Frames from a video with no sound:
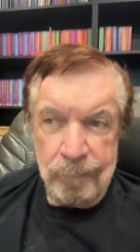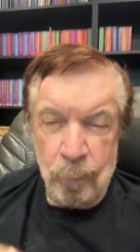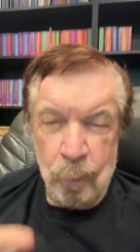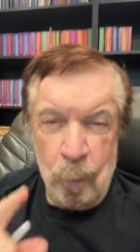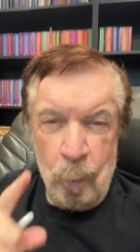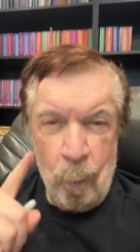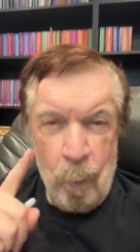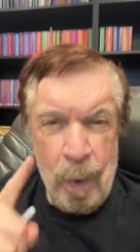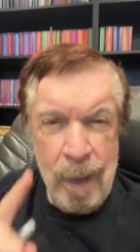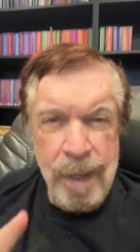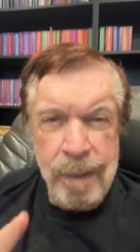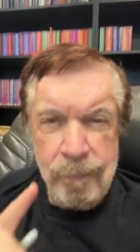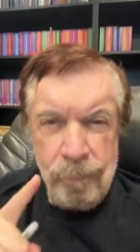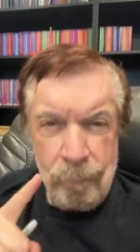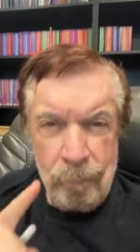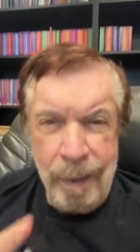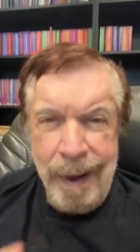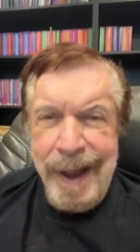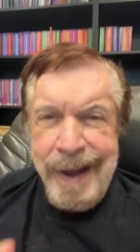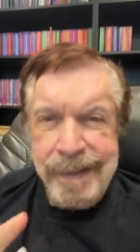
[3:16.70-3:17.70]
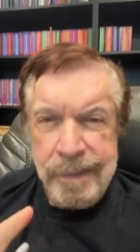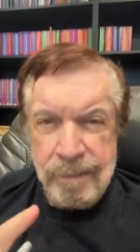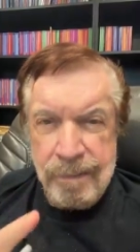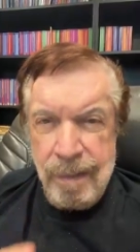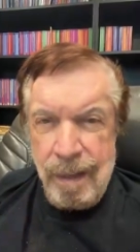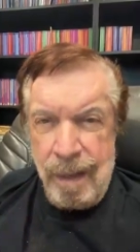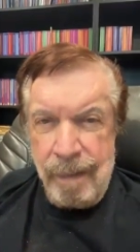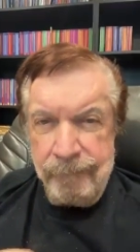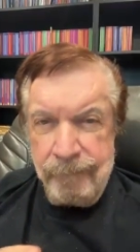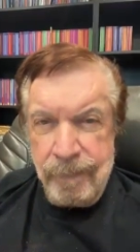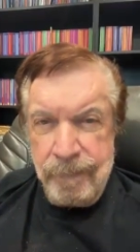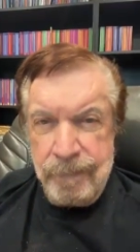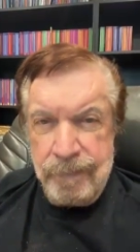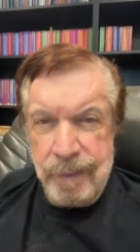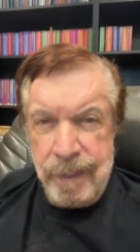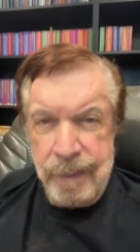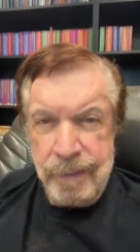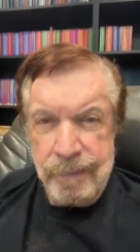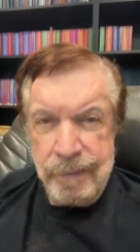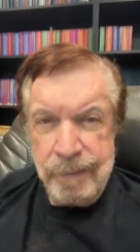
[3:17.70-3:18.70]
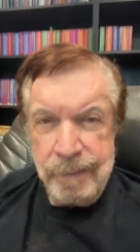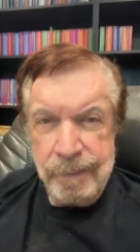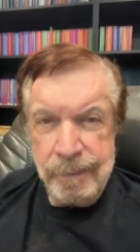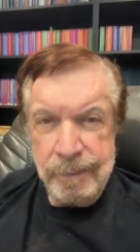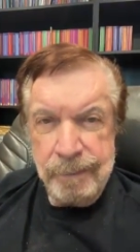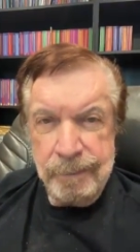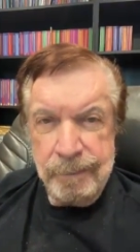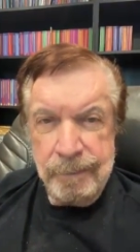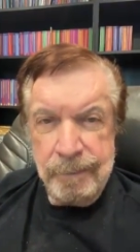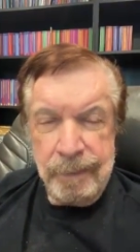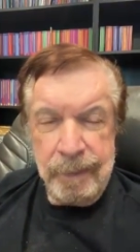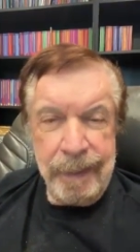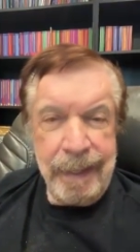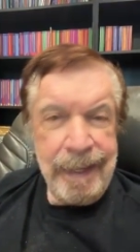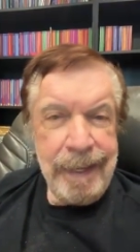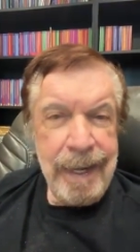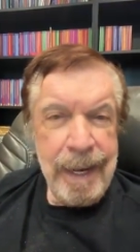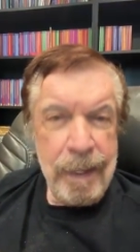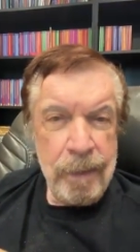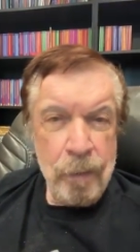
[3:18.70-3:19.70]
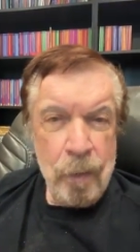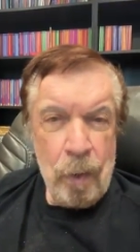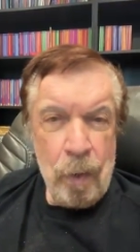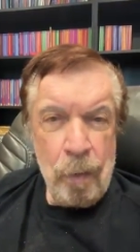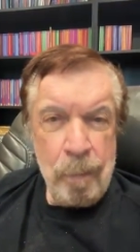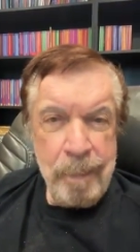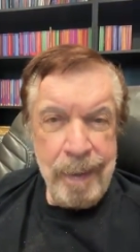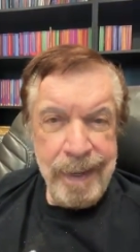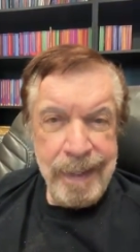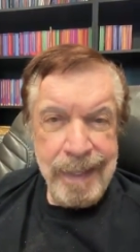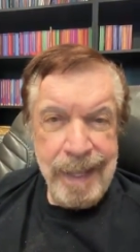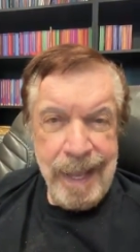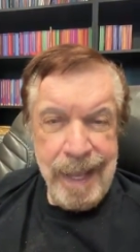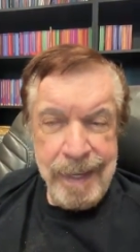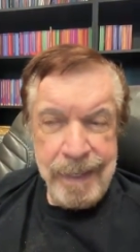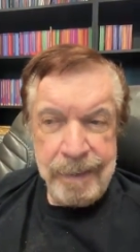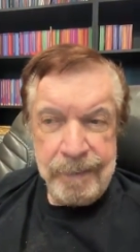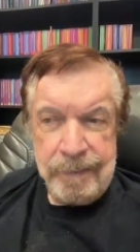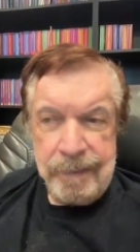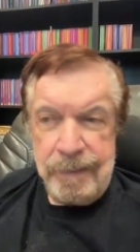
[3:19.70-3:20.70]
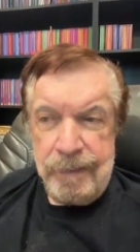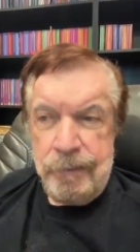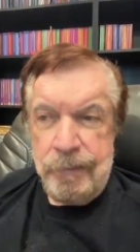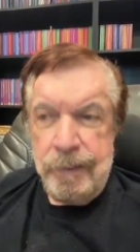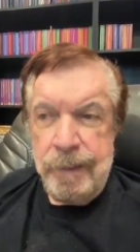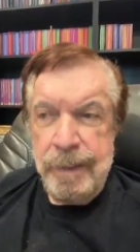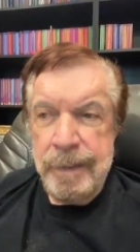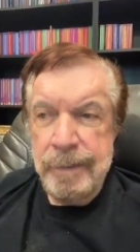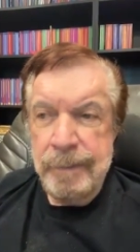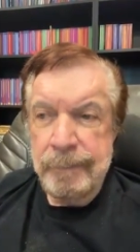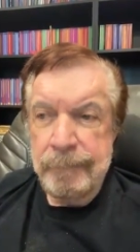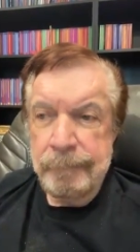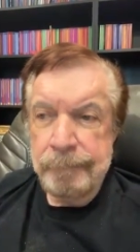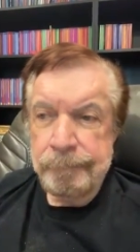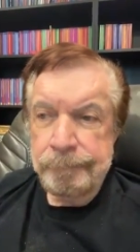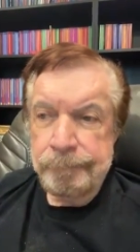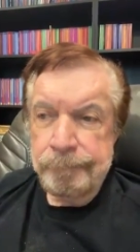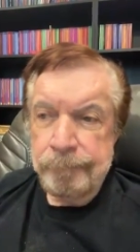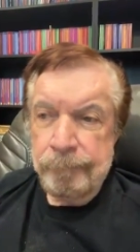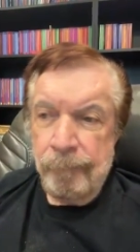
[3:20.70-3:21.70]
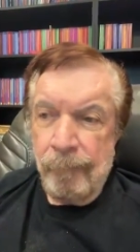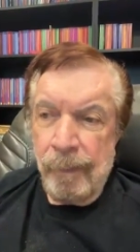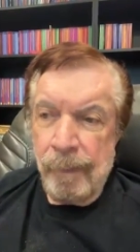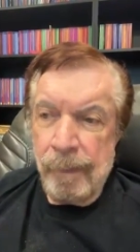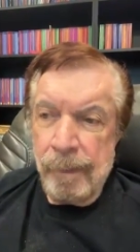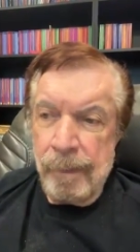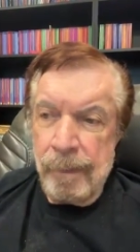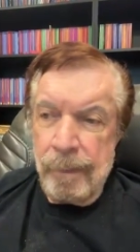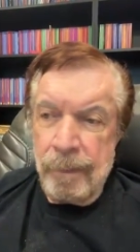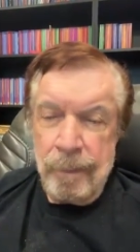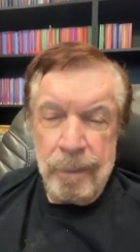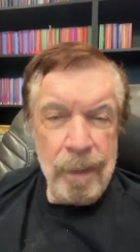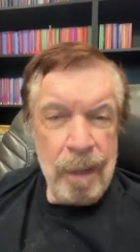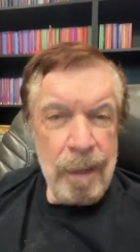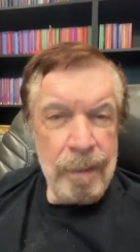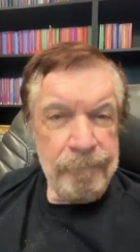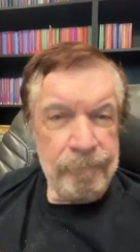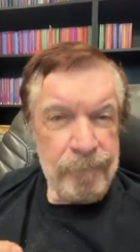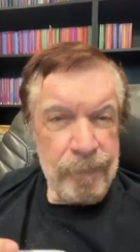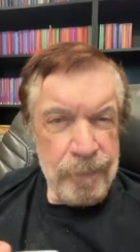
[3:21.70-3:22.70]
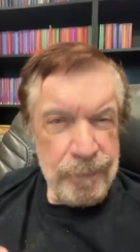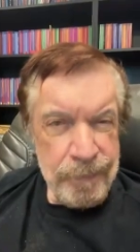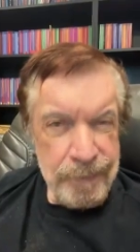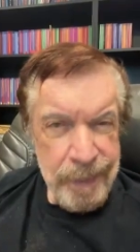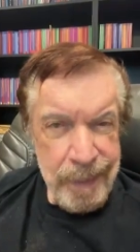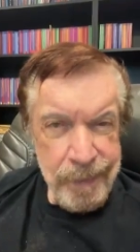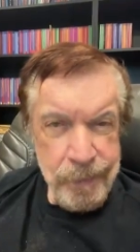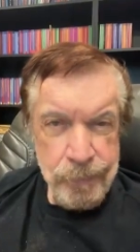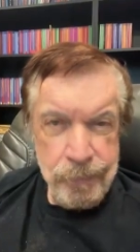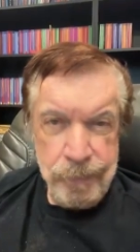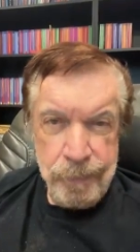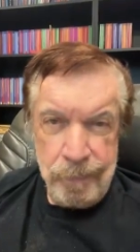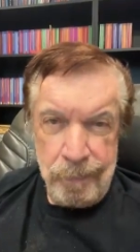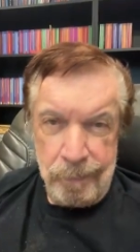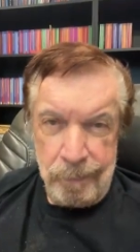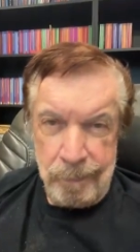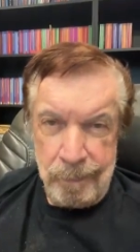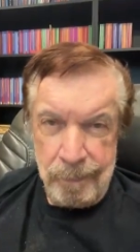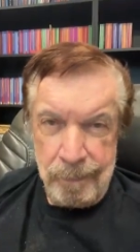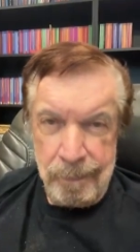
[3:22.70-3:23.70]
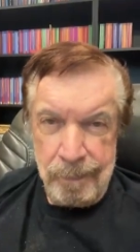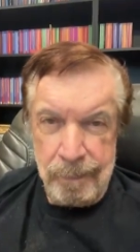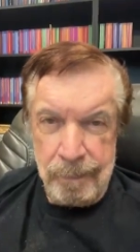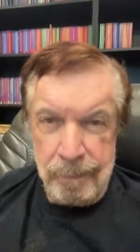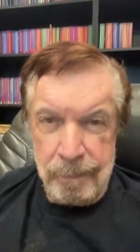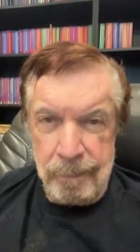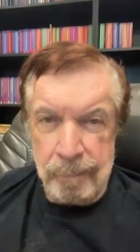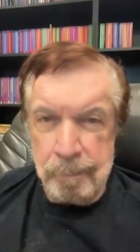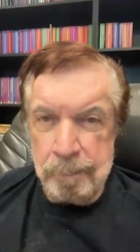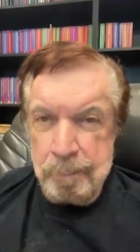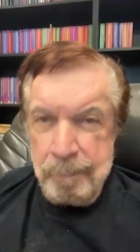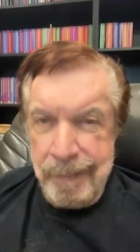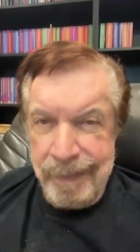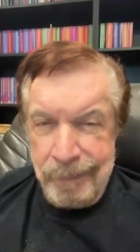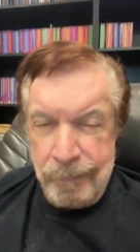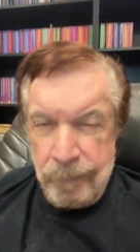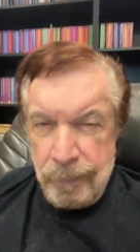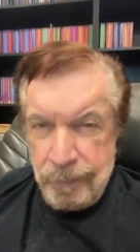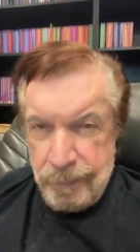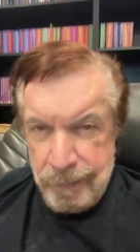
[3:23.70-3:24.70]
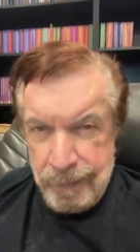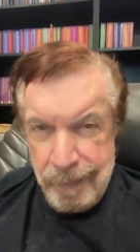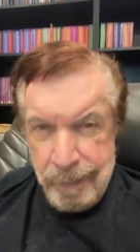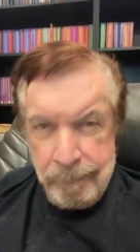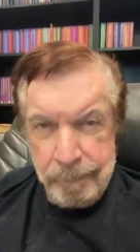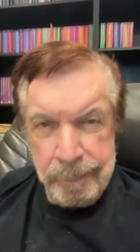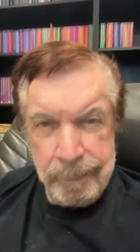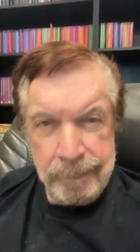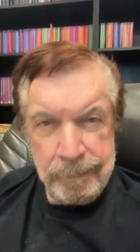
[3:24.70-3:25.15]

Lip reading: One right conversation, and I call my kind of teaching conversational mentorship.